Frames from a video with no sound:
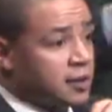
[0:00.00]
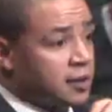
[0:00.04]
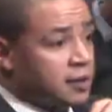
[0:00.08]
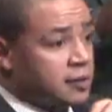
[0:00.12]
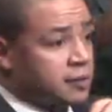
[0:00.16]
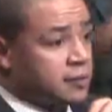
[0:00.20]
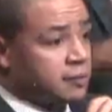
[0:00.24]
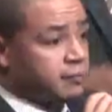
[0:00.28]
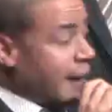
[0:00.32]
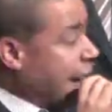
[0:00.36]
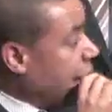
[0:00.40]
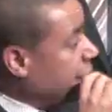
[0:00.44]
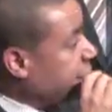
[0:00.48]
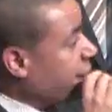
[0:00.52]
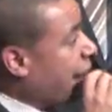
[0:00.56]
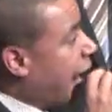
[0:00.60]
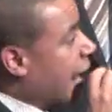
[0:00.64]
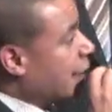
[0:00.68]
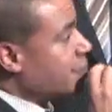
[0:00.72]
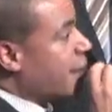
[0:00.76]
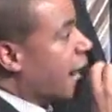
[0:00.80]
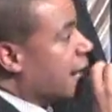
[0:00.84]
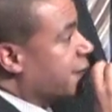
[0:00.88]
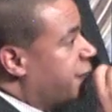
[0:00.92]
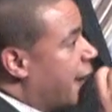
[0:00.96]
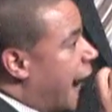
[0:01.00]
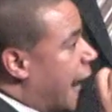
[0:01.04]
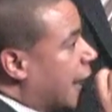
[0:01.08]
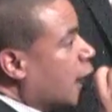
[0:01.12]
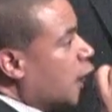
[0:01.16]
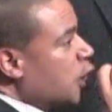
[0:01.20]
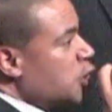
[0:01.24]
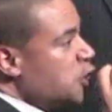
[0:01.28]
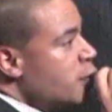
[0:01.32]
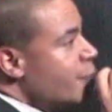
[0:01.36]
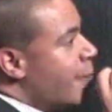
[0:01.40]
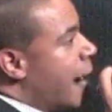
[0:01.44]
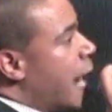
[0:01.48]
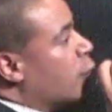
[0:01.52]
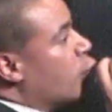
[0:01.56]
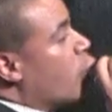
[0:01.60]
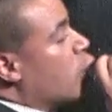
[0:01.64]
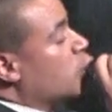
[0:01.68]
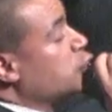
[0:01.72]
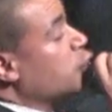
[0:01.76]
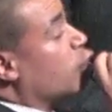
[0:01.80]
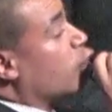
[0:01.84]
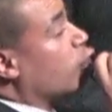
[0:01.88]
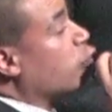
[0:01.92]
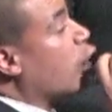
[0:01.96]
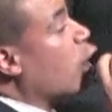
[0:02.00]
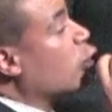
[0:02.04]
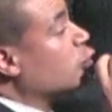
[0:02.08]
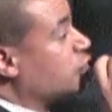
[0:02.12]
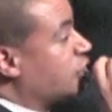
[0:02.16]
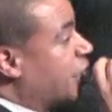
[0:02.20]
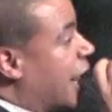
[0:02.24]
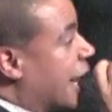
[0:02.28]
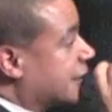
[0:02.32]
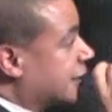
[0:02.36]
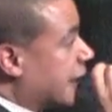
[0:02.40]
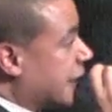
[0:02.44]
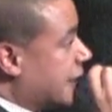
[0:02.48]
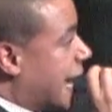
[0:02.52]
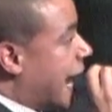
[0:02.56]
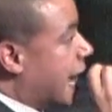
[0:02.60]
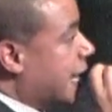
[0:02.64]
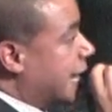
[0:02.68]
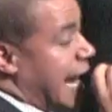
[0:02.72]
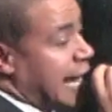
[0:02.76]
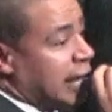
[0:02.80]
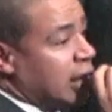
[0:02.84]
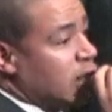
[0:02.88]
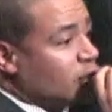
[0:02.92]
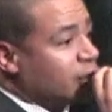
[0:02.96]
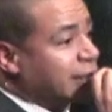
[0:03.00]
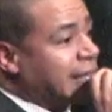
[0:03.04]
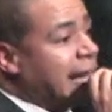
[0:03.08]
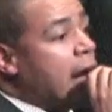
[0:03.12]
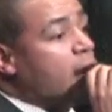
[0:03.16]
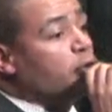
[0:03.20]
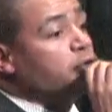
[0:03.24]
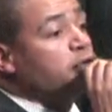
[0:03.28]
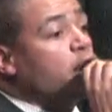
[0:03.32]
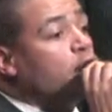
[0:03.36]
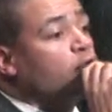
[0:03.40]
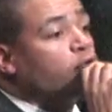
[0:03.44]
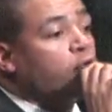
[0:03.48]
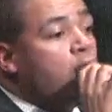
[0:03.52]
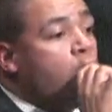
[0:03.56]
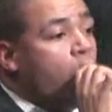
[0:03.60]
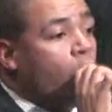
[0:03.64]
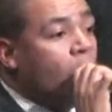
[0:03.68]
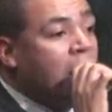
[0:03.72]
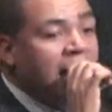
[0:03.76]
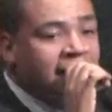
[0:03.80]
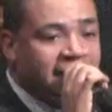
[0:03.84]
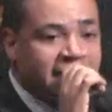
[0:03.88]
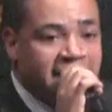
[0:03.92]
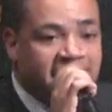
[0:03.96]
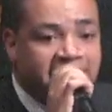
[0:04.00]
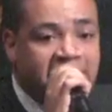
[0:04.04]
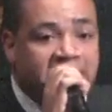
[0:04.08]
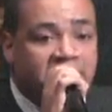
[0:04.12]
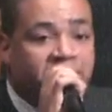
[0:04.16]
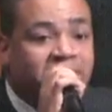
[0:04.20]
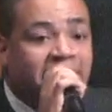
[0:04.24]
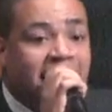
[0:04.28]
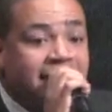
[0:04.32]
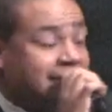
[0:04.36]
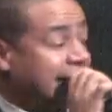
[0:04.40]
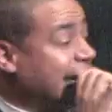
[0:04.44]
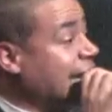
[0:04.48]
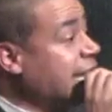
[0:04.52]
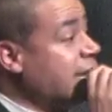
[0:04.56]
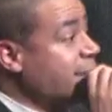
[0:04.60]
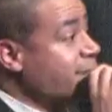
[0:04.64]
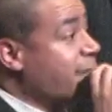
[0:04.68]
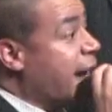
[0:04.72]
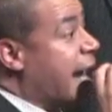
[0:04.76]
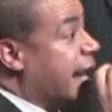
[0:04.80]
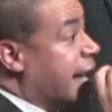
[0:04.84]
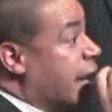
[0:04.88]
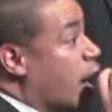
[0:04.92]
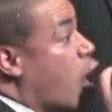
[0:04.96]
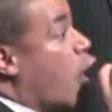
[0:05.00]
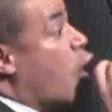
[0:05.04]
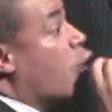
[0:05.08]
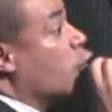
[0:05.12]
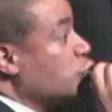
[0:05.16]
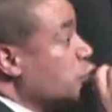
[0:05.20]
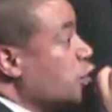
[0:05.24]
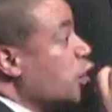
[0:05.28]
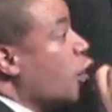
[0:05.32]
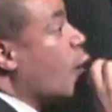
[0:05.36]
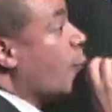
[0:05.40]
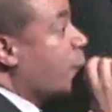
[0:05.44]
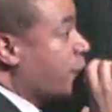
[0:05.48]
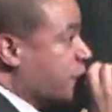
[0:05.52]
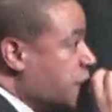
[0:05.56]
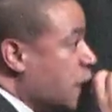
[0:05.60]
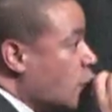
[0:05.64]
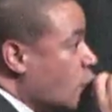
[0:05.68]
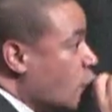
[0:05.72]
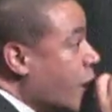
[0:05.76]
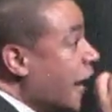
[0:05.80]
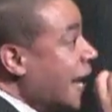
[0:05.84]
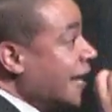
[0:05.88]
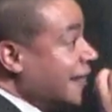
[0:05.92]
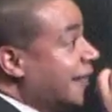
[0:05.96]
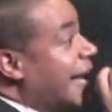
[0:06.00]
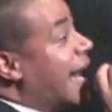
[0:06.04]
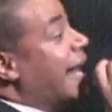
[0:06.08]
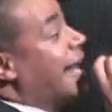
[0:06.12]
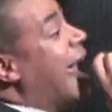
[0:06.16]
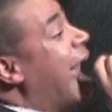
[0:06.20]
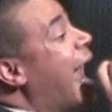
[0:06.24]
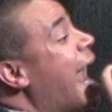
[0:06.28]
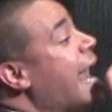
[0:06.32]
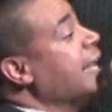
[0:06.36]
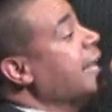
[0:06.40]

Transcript: Matter of fact, matter of fact, you might want to do a row check tonight and look down your row to see if there's anybody on your pew that ain't